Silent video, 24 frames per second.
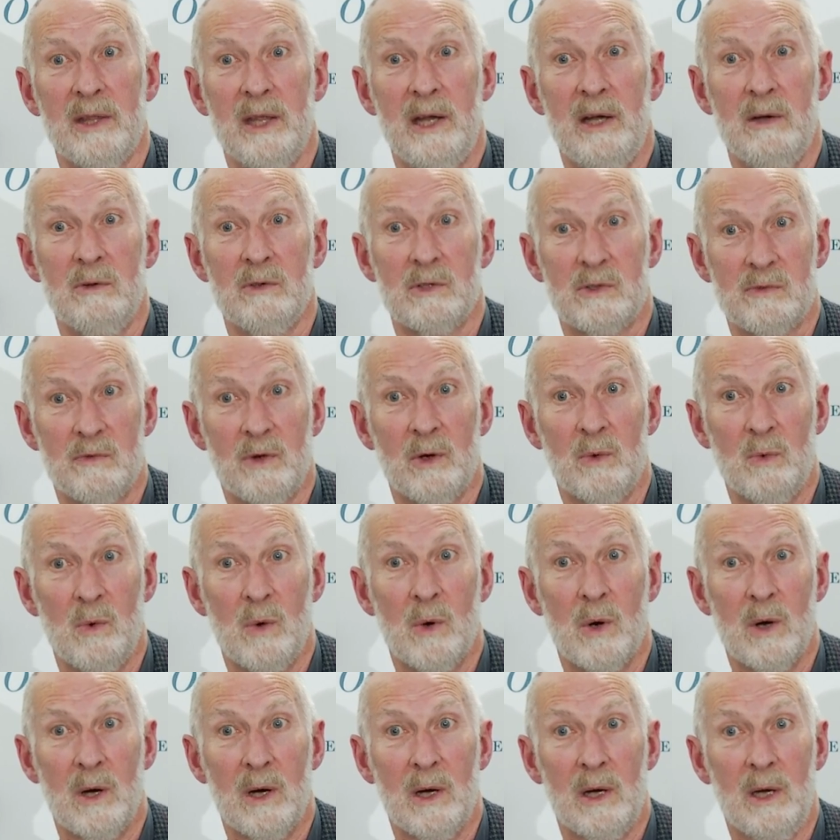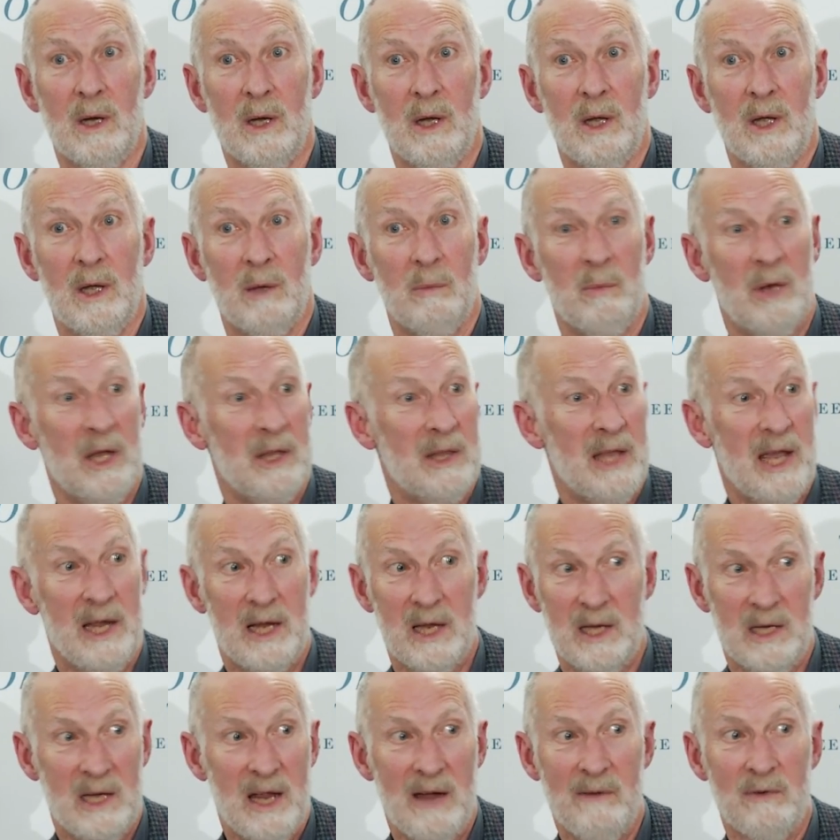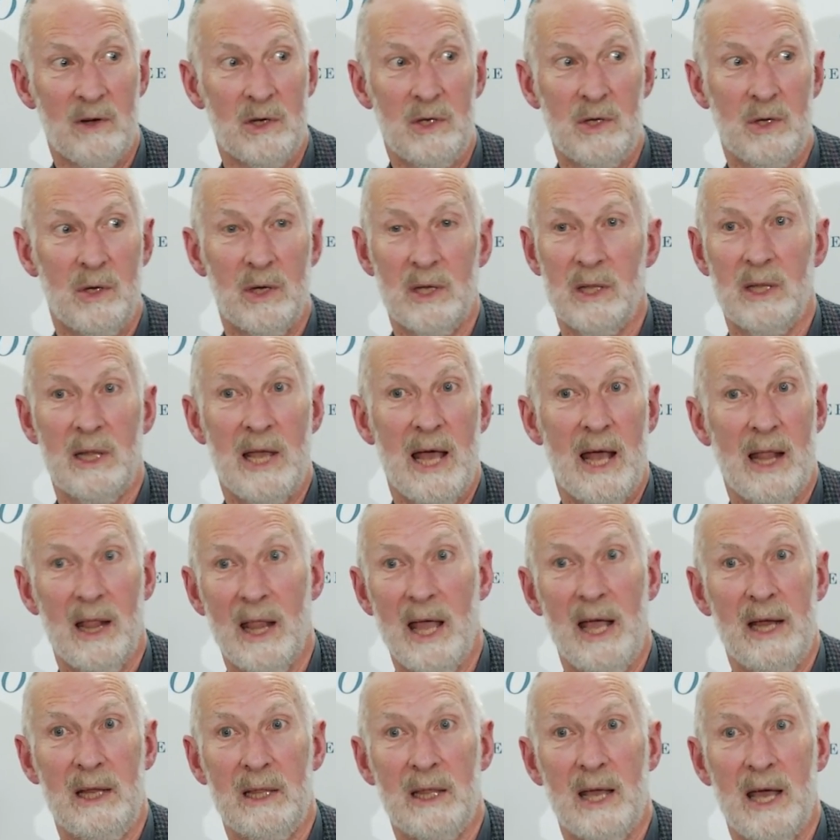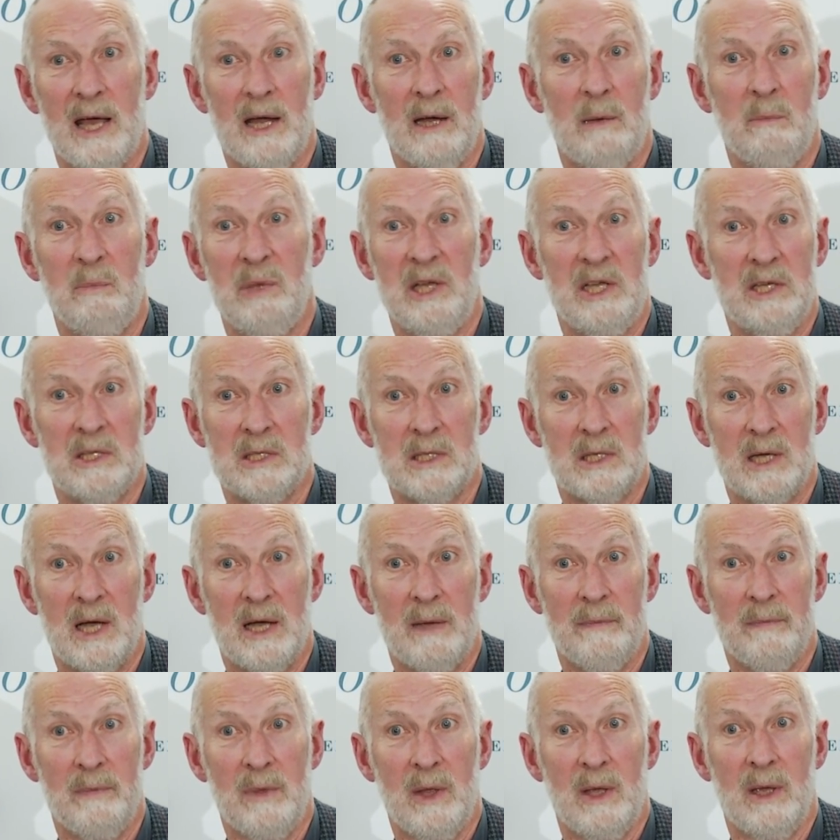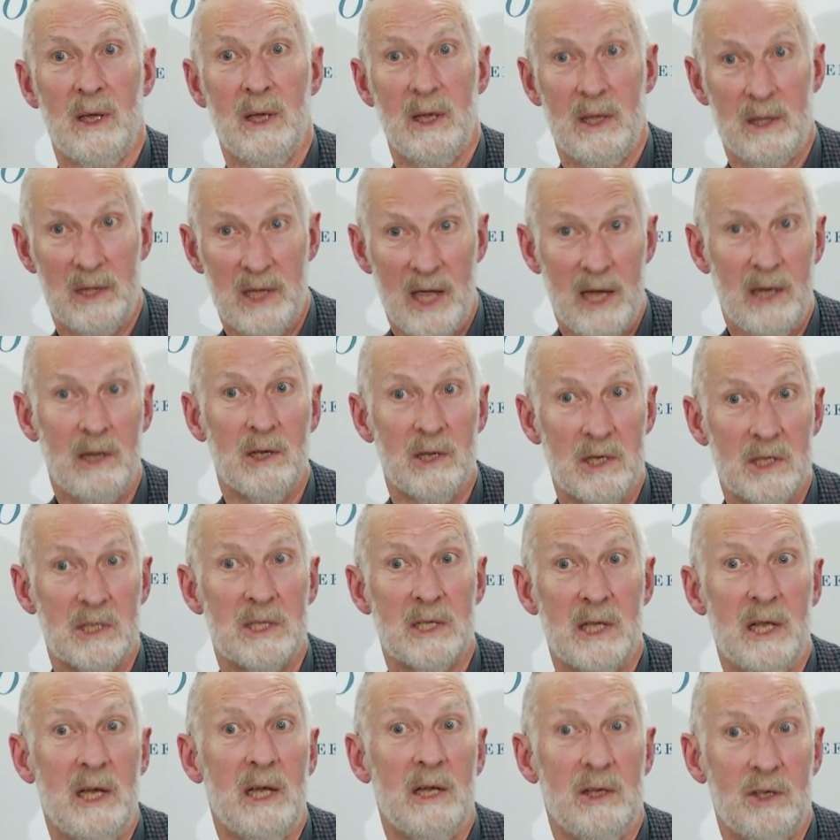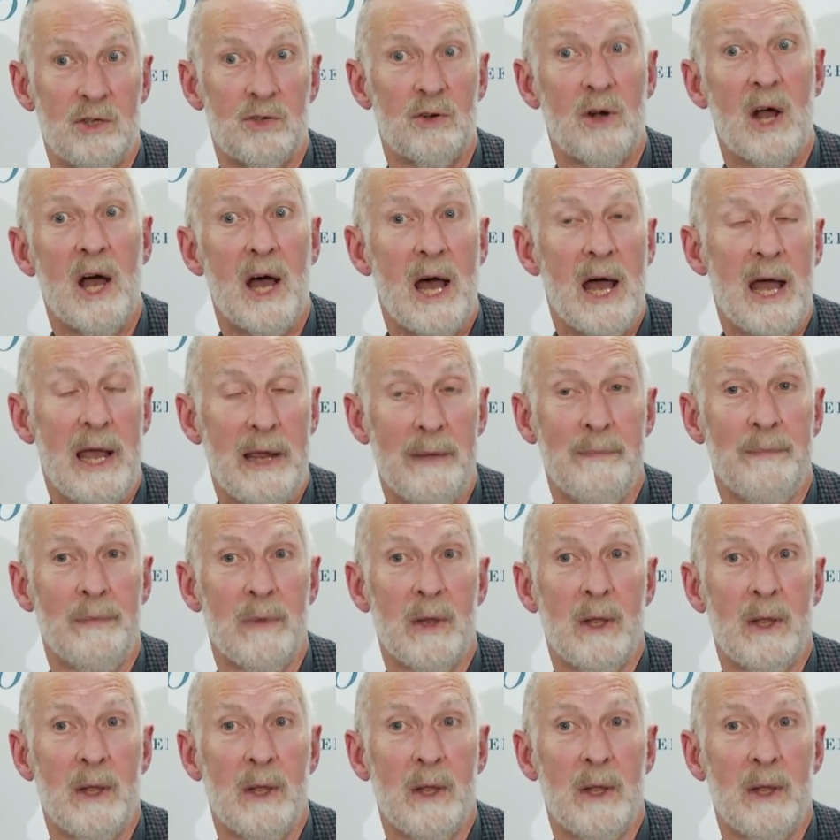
that it was for war. But they could never do it that like that in peacetime. And thank goodness they didn't try.